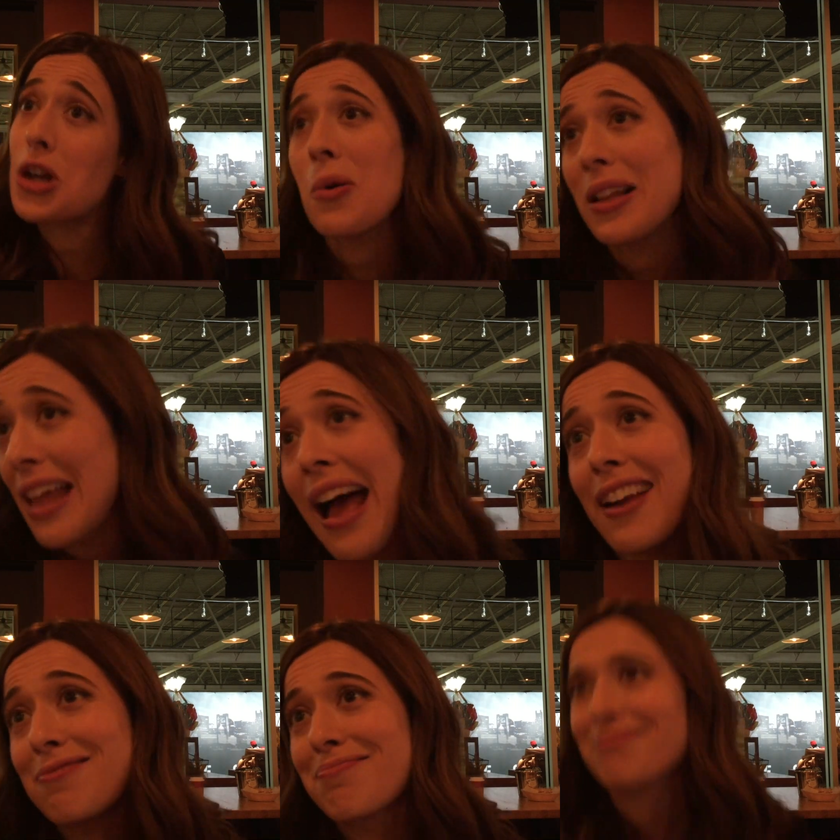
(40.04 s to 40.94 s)
So a
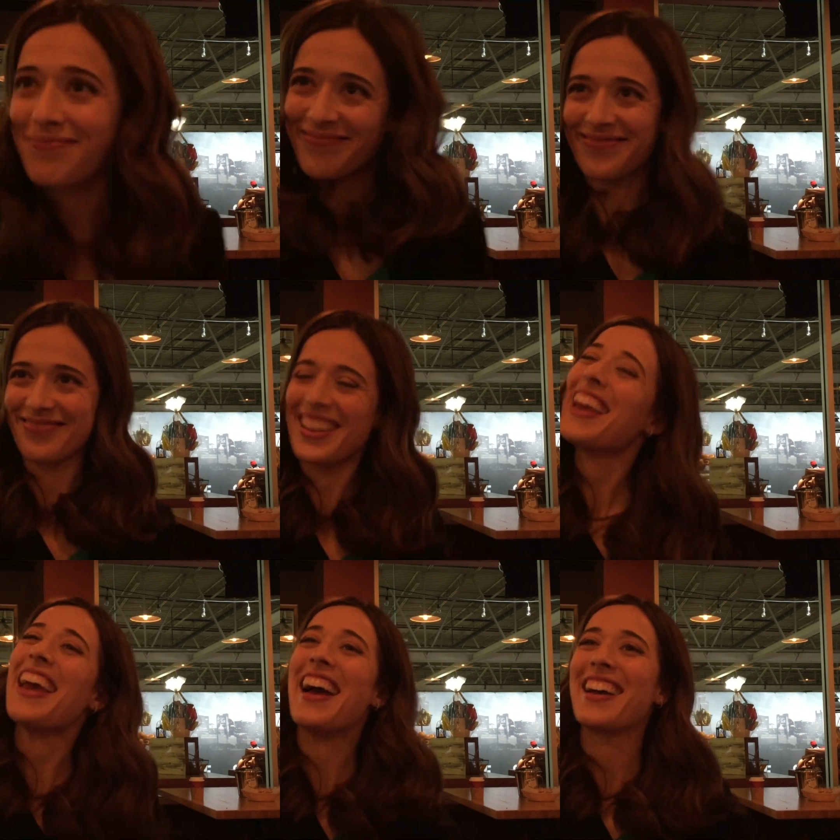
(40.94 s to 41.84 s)
lot.
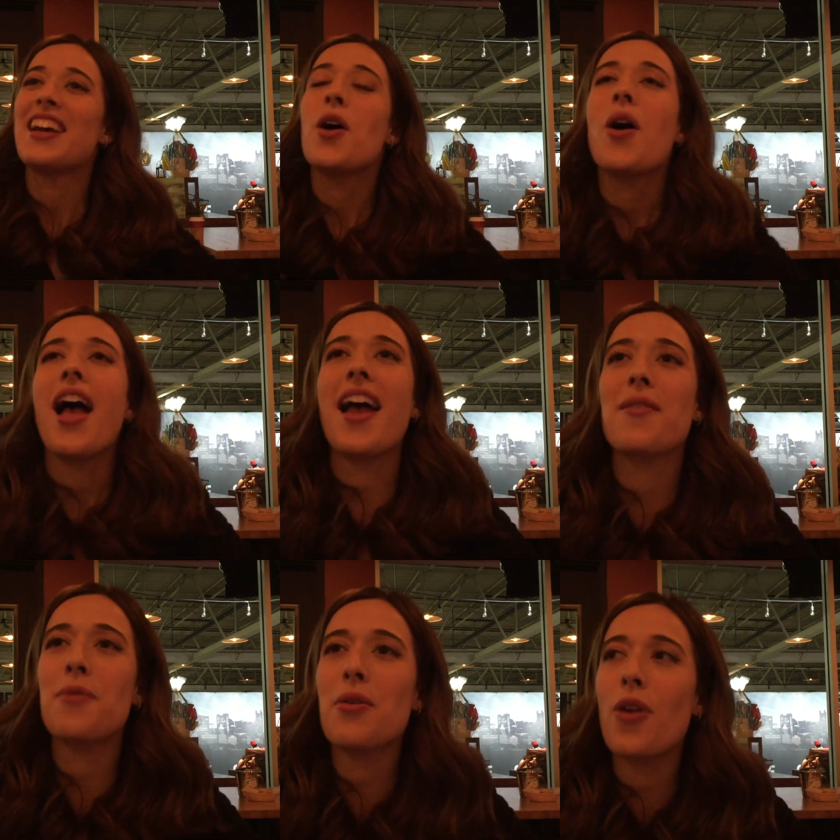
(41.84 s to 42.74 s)
Yeah, yeah.
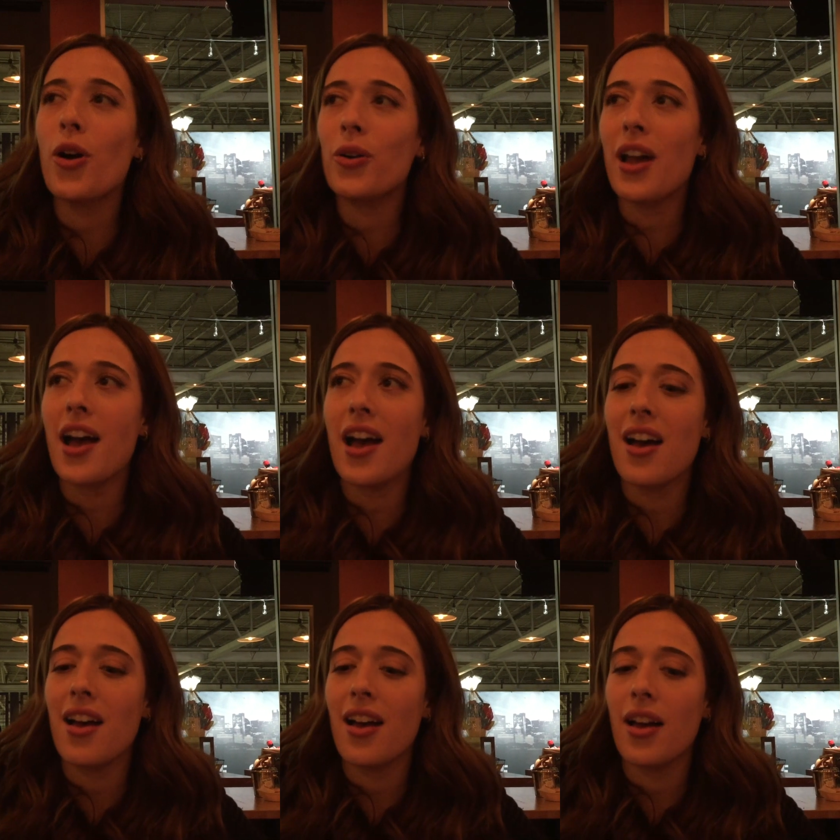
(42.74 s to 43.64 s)
And we wrote
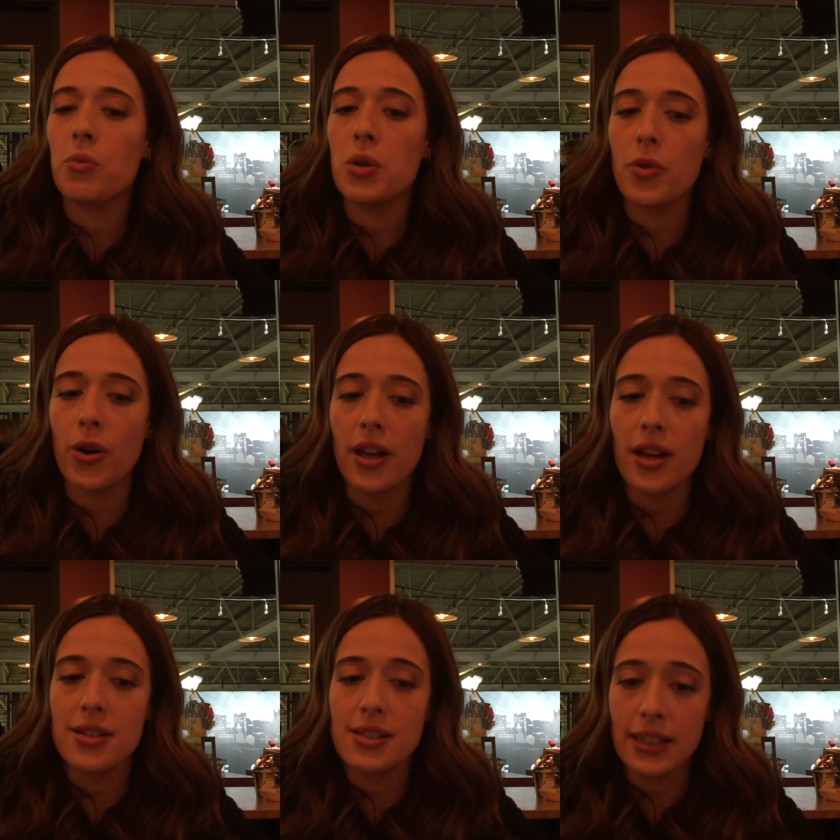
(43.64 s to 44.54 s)
a
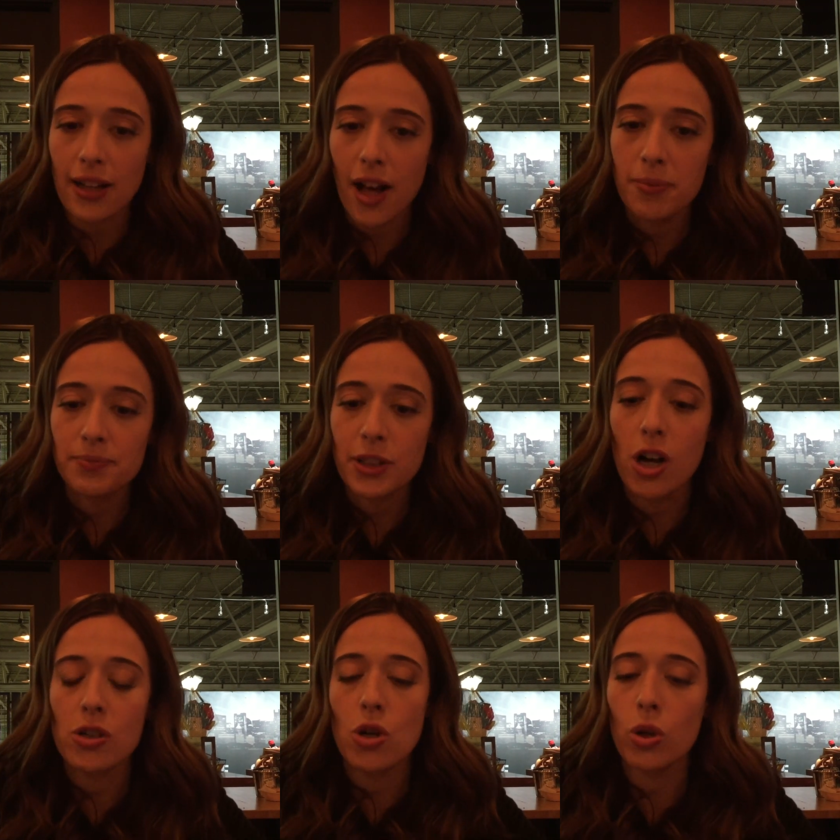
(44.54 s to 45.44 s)
sitcom
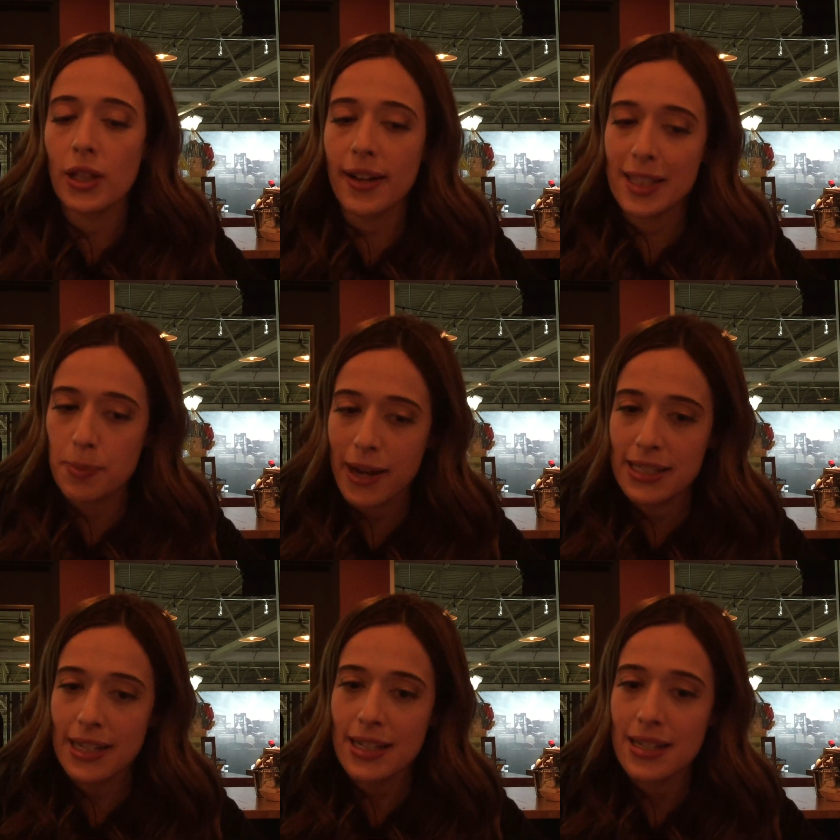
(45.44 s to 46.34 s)
called Wholly
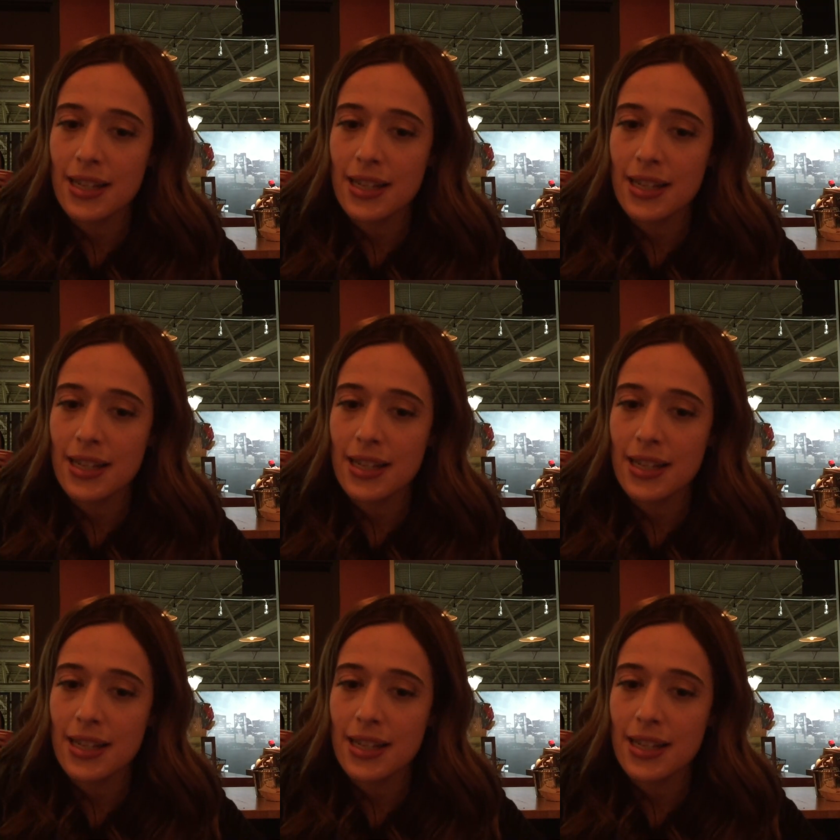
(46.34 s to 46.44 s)
Unexpected